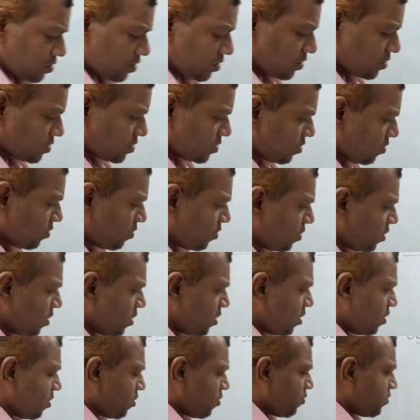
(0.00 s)
So
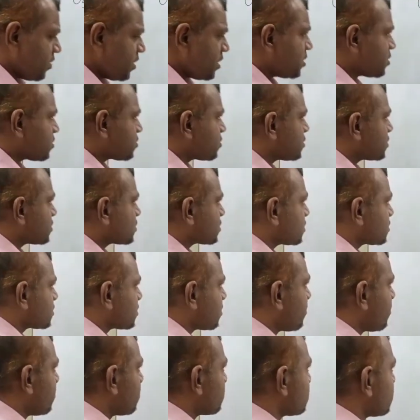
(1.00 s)
we need to discuss
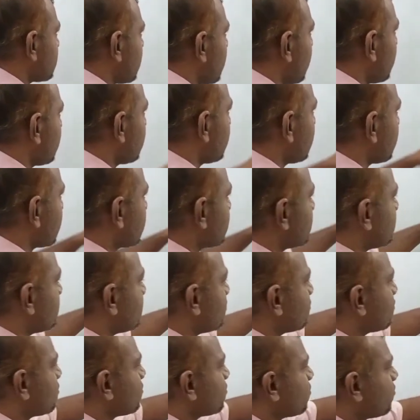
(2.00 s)
about the ulnar nerve.
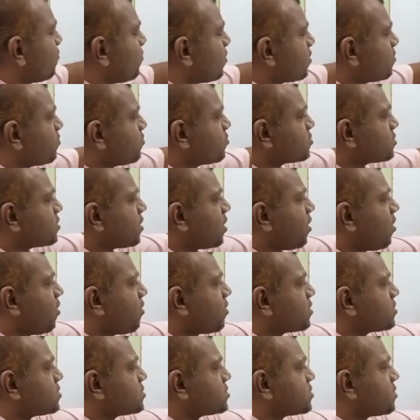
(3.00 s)
What about the
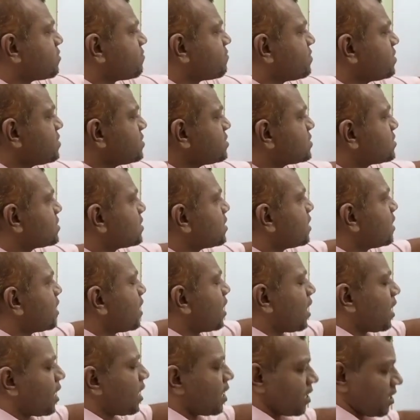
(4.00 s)
origin of this
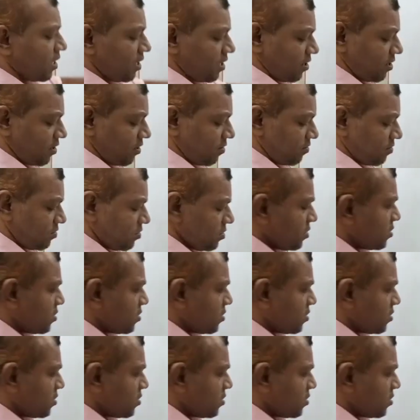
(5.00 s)
ulnar nerve?